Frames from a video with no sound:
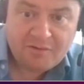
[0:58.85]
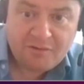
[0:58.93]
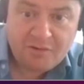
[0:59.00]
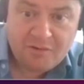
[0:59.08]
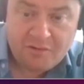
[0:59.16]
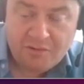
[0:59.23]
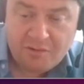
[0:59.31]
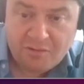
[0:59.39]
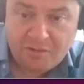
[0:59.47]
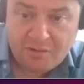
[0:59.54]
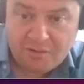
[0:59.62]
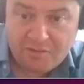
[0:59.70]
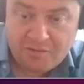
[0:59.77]

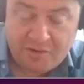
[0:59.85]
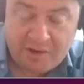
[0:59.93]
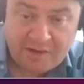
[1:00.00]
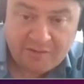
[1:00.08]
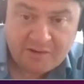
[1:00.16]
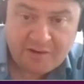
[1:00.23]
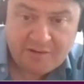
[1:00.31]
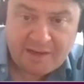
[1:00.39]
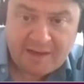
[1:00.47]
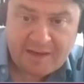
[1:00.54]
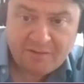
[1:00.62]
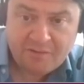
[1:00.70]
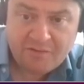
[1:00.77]
2-3 years ago
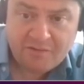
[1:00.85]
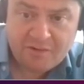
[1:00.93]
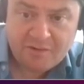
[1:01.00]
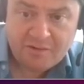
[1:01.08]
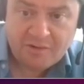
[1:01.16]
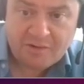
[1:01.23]
now to